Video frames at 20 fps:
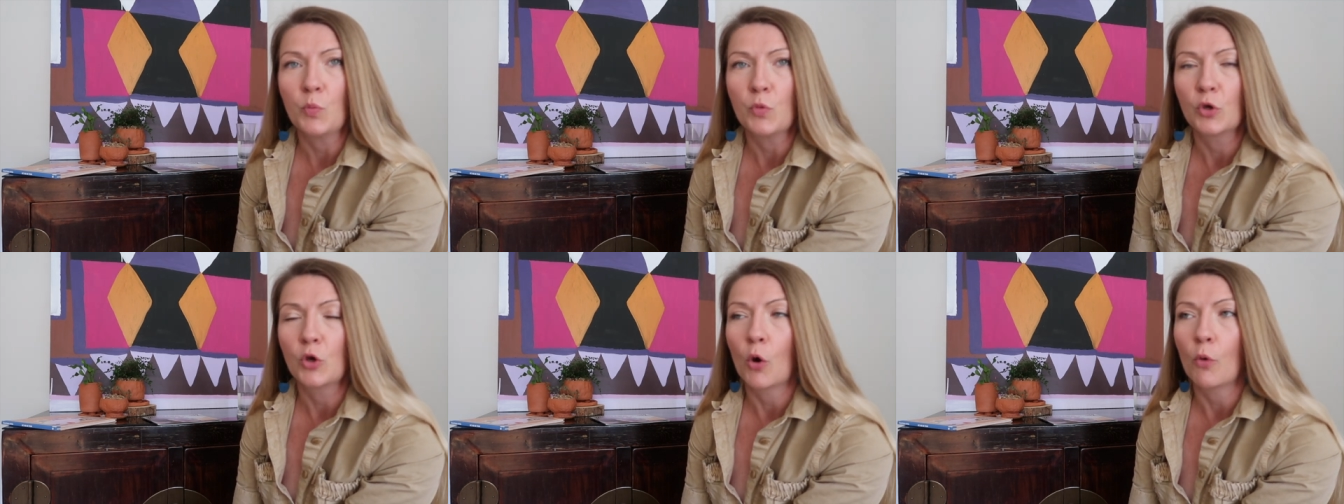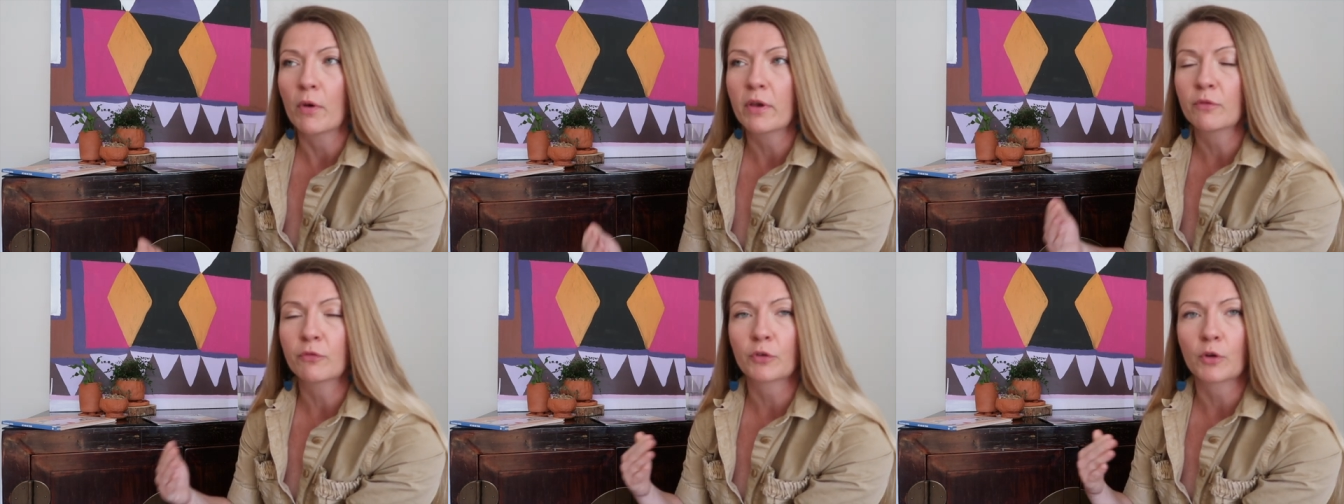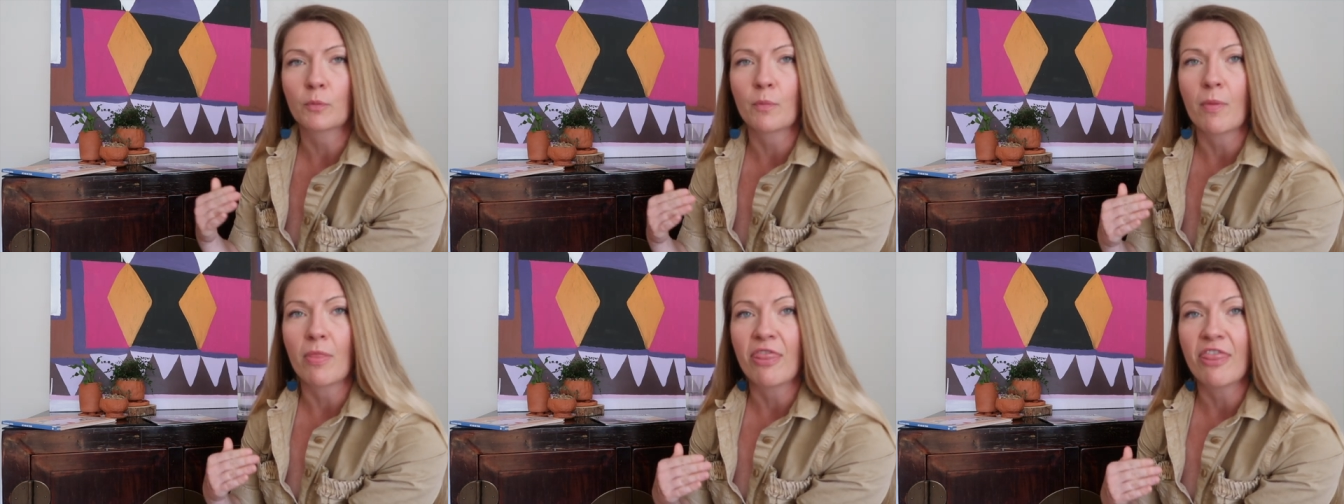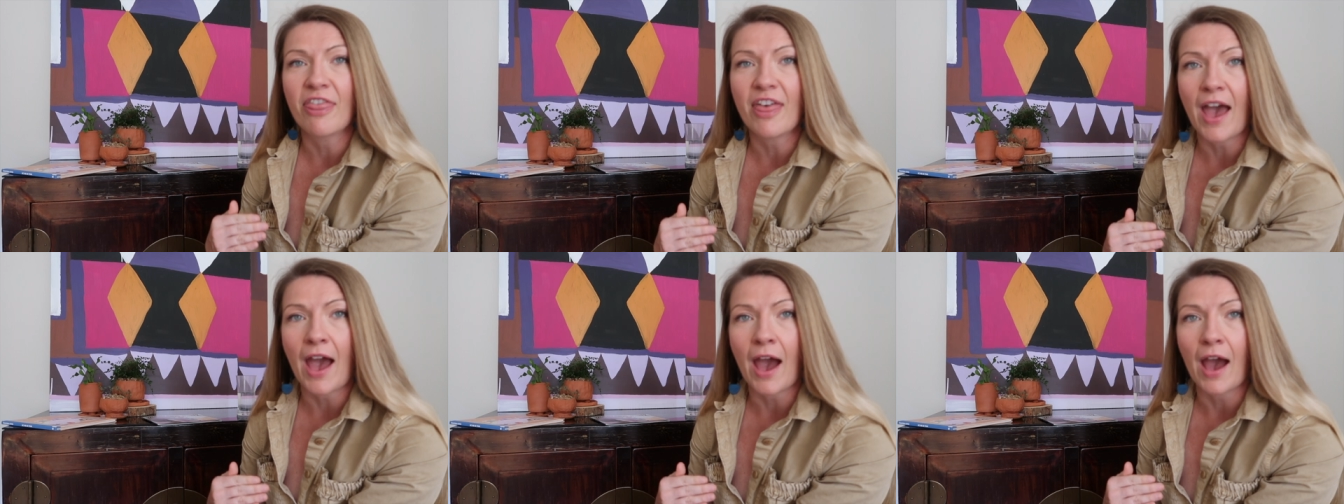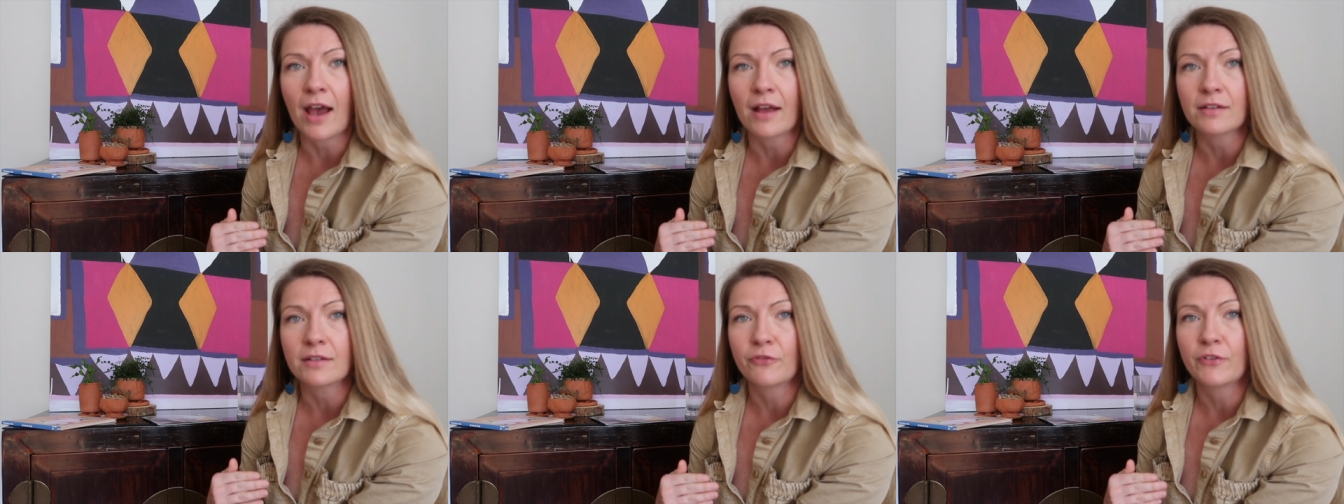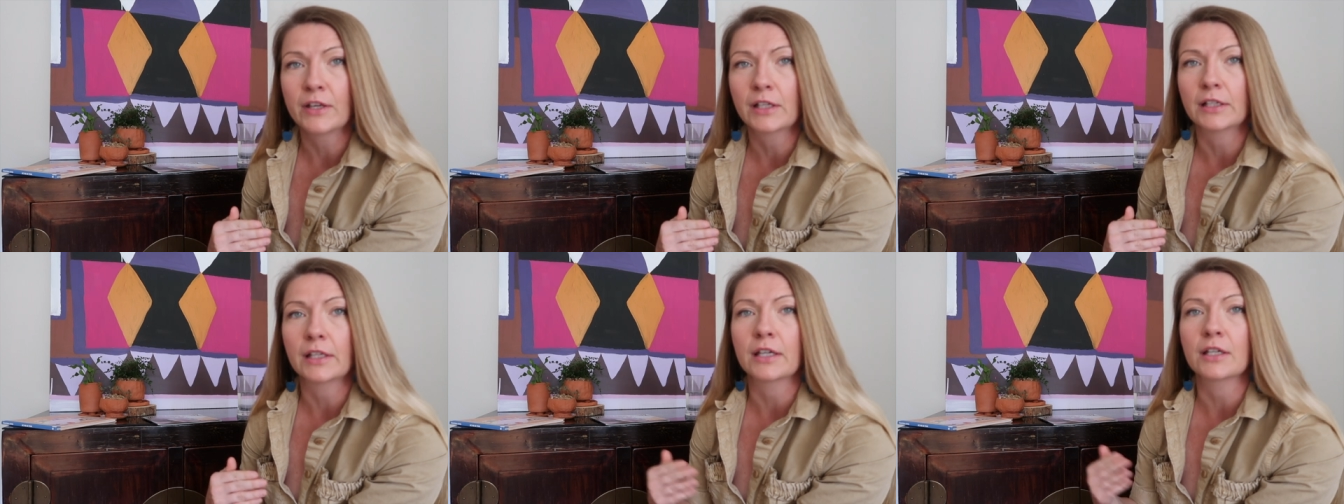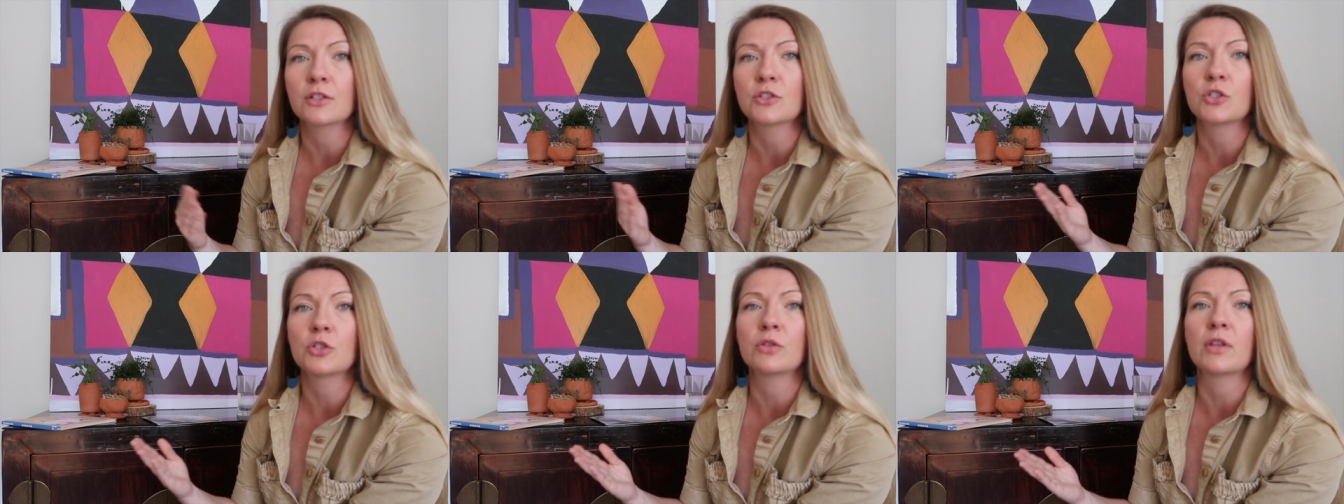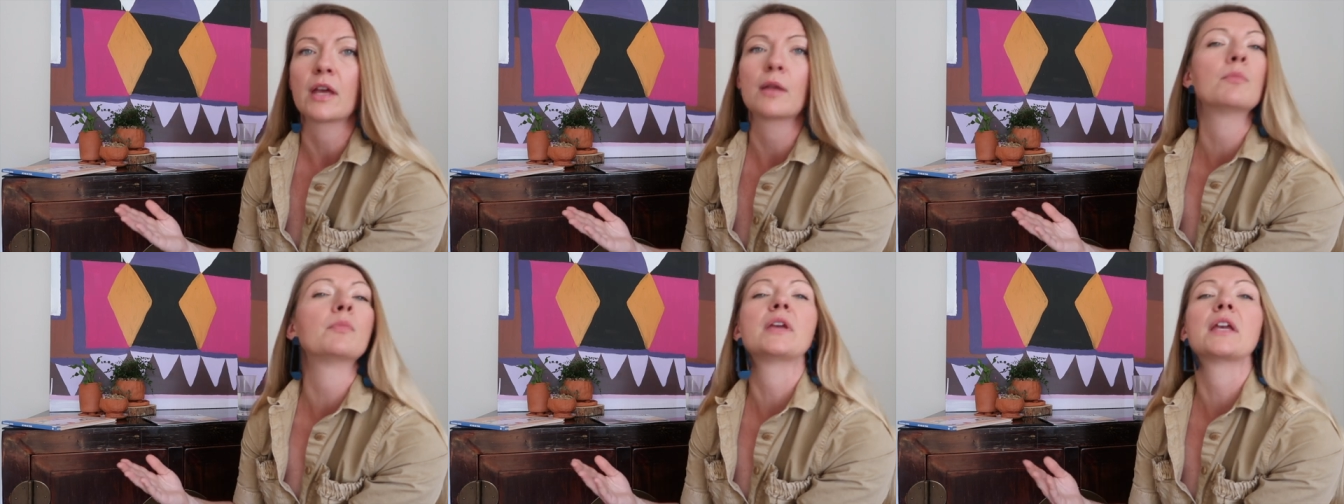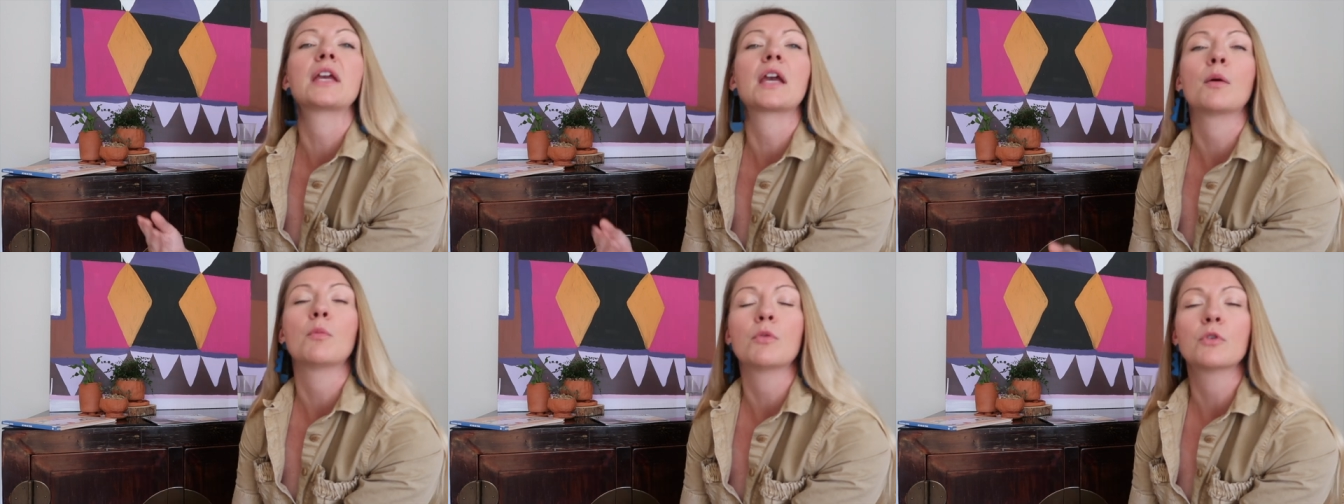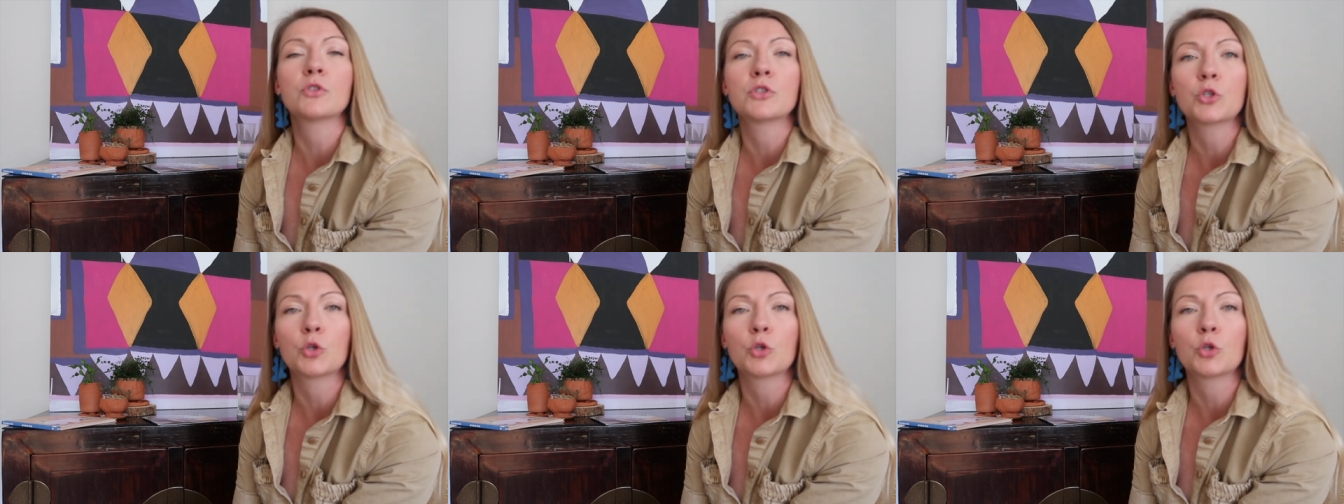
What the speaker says: going from that feeling to then being able